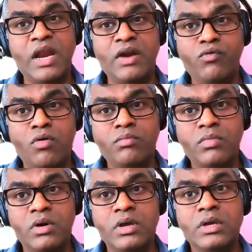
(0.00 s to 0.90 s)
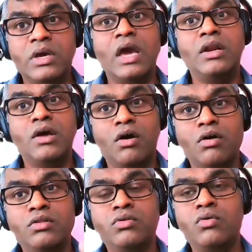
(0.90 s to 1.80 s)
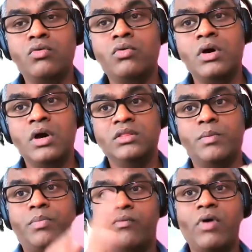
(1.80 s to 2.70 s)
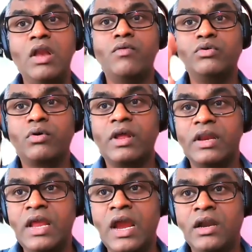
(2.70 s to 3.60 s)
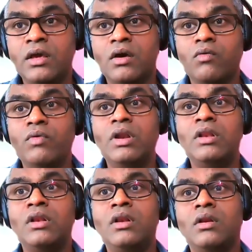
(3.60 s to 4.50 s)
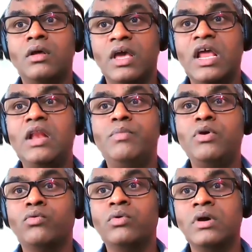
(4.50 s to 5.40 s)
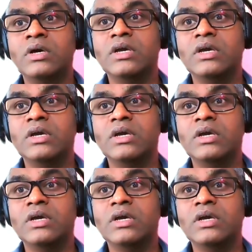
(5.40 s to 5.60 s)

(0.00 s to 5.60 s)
platform, and also the profile you want to create will help you